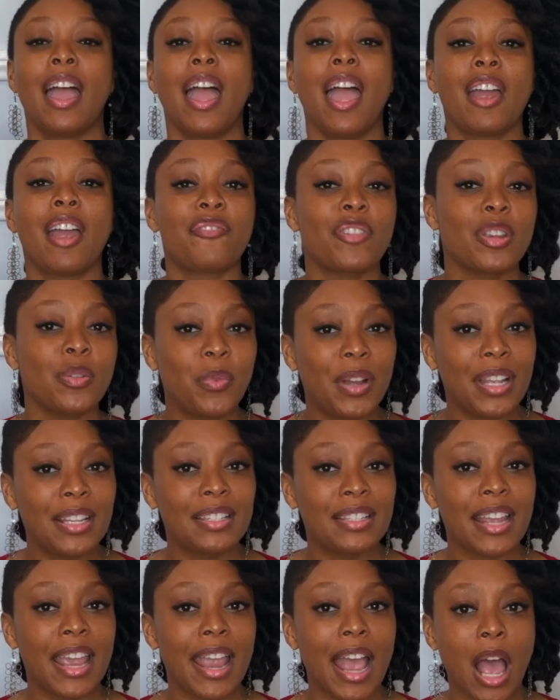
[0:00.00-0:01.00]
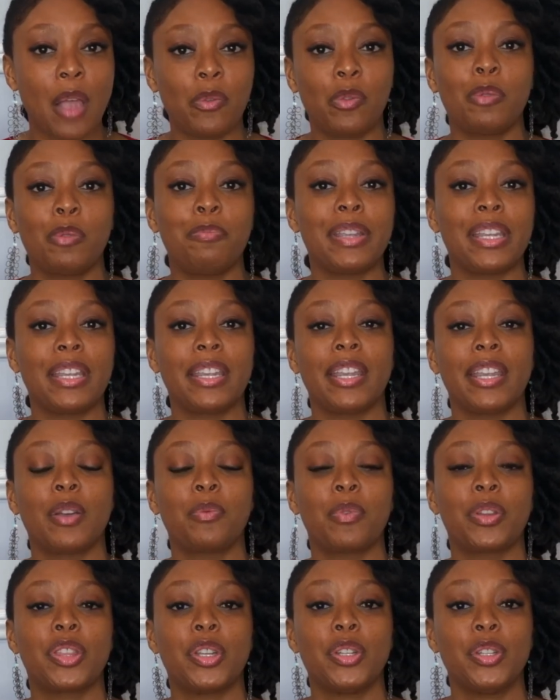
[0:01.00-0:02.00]
Every Wednesday, I will be here
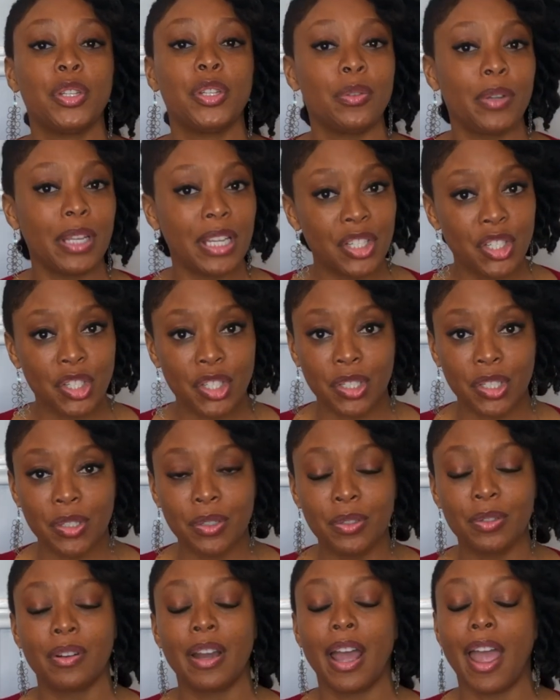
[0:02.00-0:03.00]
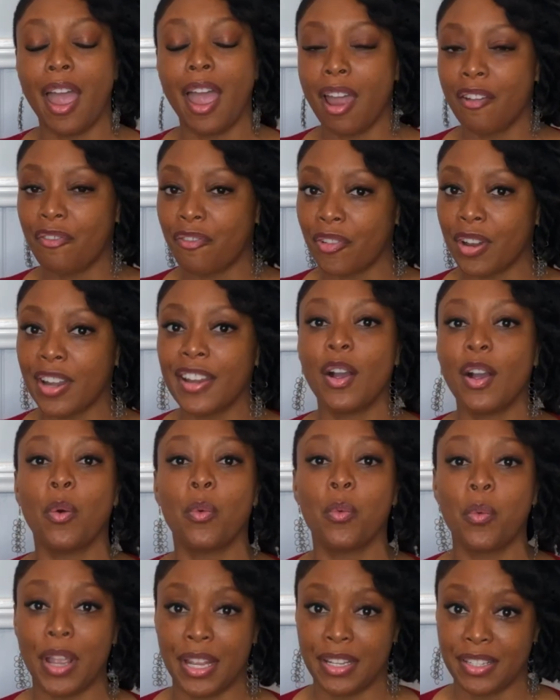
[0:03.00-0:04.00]
with a new issue every
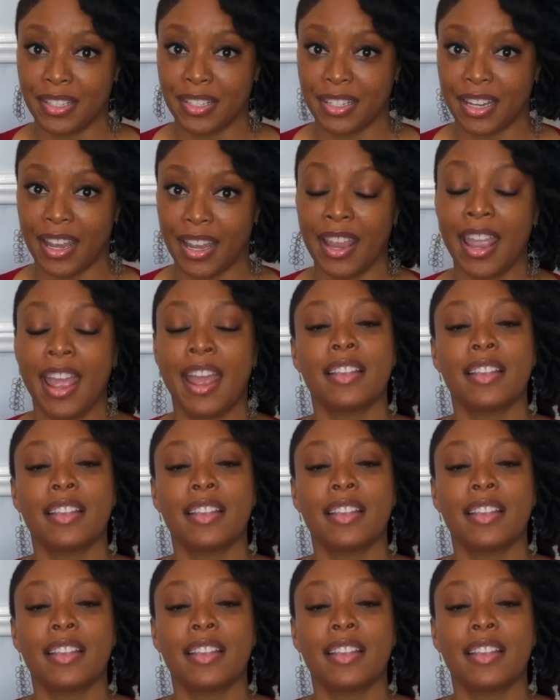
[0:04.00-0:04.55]
Wednesday.